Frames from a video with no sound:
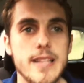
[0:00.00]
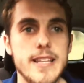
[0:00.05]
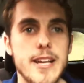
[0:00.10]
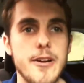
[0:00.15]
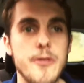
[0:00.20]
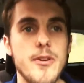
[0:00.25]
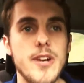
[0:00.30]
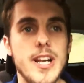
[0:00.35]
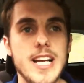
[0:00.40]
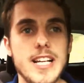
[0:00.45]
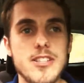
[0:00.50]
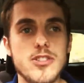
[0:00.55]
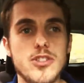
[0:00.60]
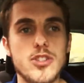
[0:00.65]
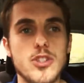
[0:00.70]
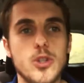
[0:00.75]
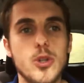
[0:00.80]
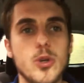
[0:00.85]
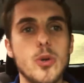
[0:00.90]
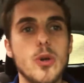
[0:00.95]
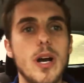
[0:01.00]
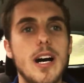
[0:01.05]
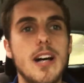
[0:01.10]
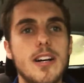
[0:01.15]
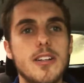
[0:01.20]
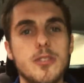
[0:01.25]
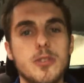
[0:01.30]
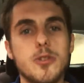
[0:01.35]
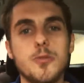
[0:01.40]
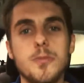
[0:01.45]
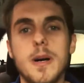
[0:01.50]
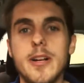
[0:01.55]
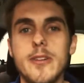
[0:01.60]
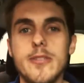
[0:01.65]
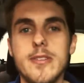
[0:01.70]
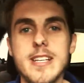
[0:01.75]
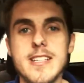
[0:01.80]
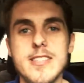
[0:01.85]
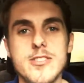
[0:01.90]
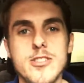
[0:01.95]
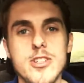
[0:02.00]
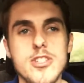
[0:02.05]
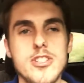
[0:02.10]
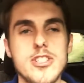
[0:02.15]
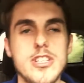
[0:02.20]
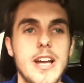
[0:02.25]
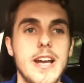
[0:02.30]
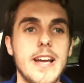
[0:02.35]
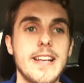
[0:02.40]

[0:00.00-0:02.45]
that relates to you I'll do my research